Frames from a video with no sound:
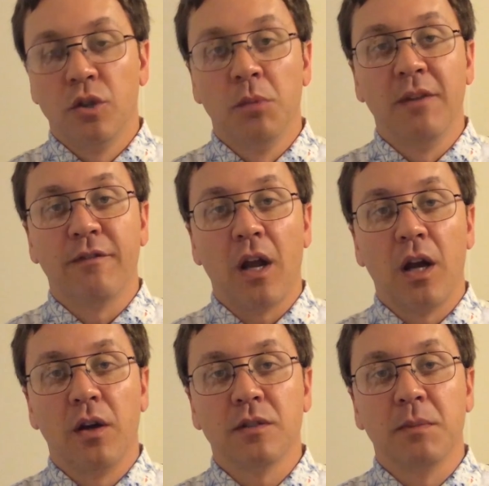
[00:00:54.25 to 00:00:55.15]
To be
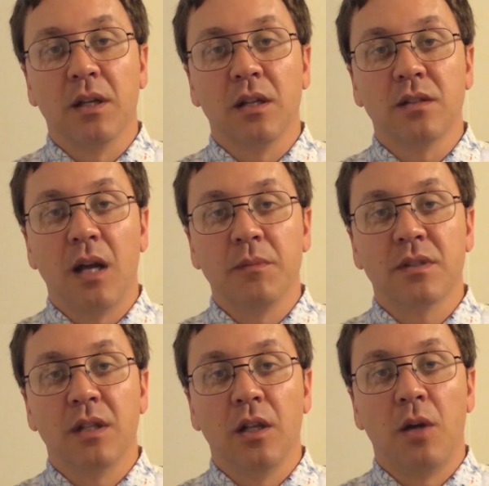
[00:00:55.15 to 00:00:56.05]
fair, it's because I'm
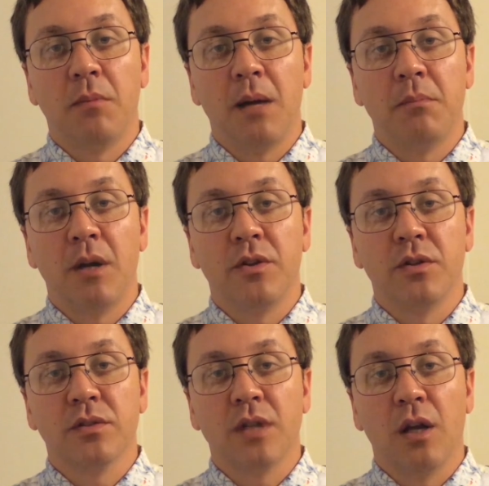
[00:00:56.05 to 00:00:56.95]
still on my
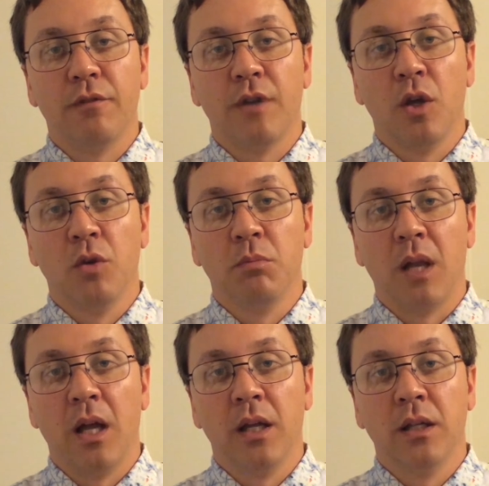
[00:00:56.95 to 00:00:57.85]
mother's cell phone
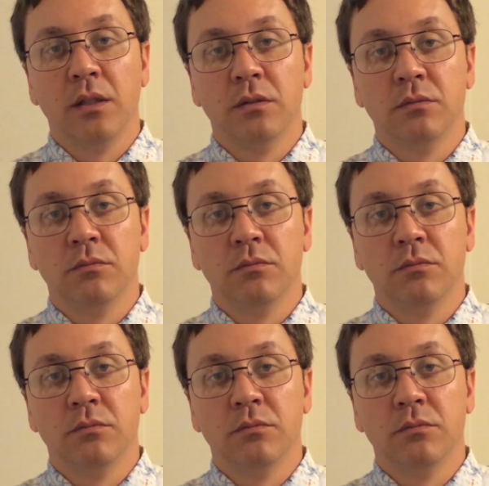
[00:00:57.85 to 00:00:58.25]
plan.